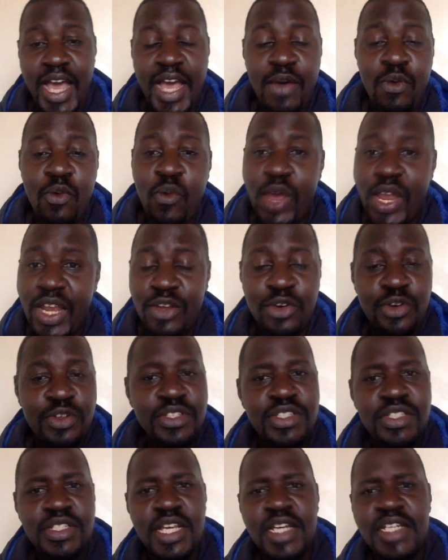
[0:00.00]
Well
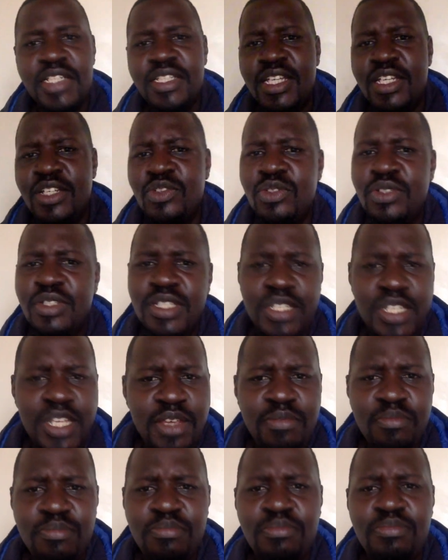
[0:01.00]
constructed
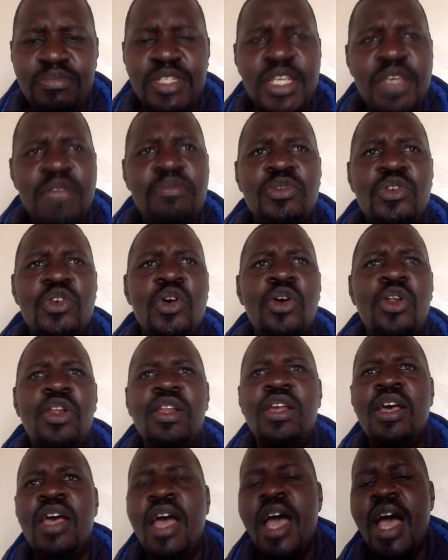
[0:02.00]
team goal,
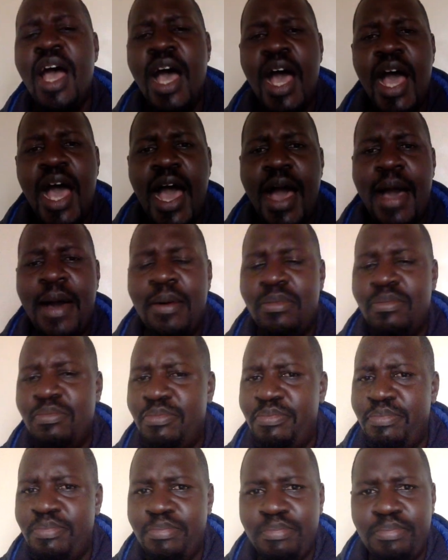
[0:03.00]
uh,
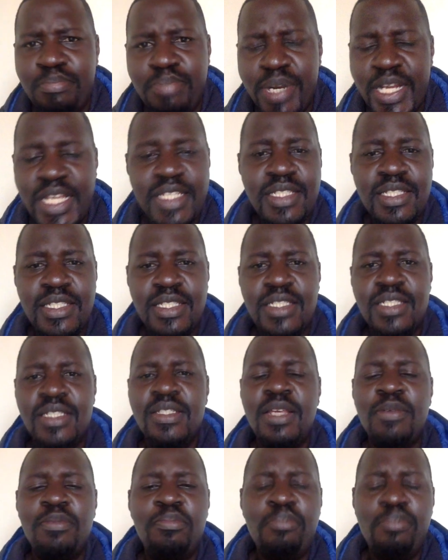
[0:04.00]
press,
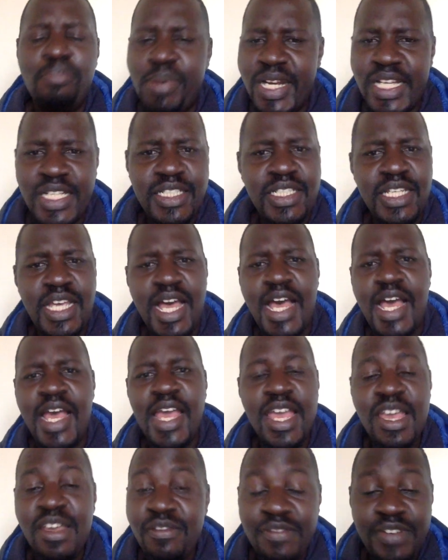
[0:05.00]
pressure,
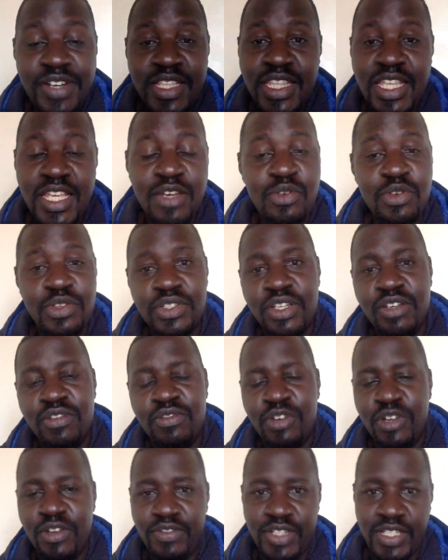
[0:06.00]
everything was
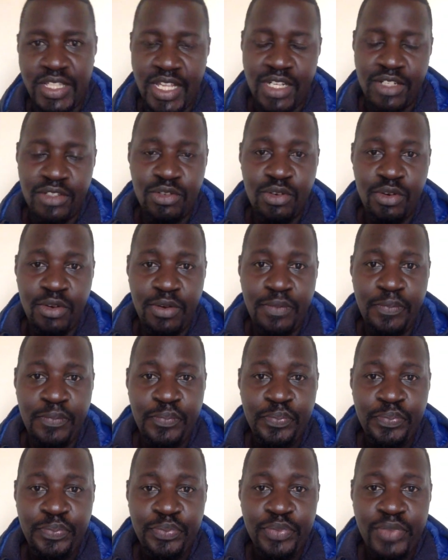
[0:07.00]
involved in that goal.
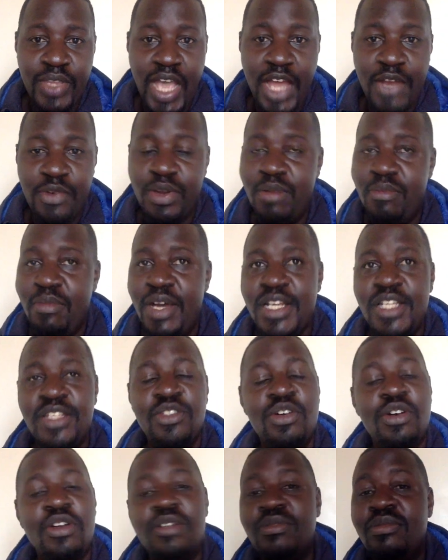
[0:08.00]
And when
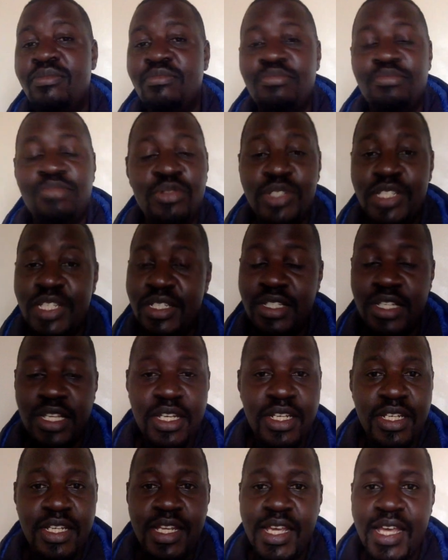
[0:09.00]
Madison put it
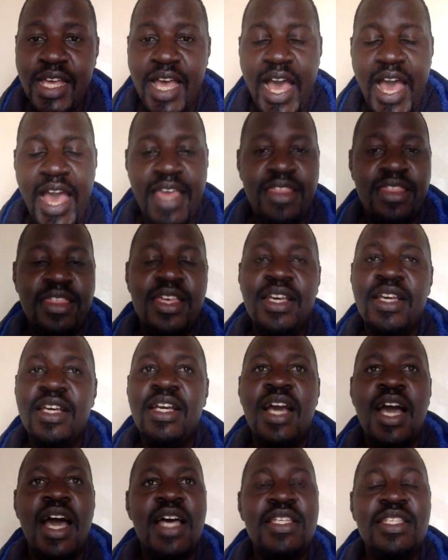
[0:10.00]
in, I think
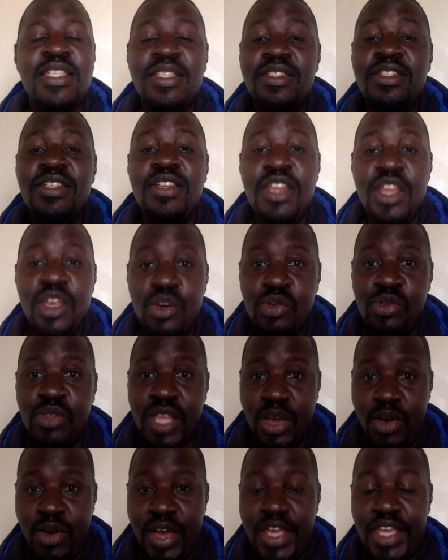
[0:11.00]
City knew
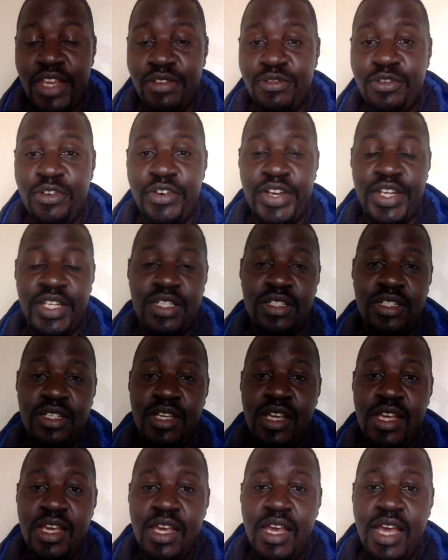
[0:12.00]
they were in for it.
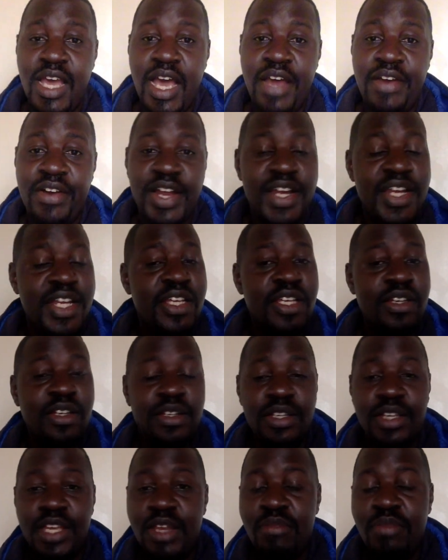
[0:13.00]
Running
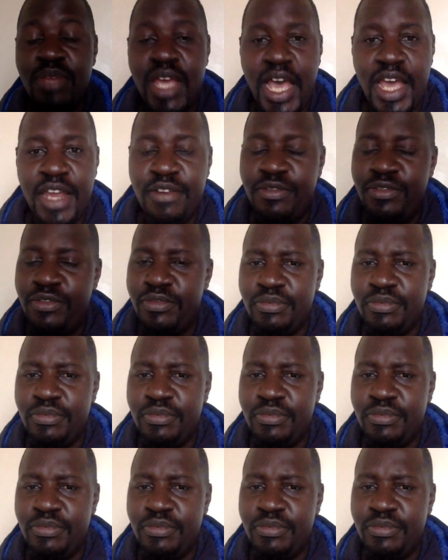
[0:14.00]
in behind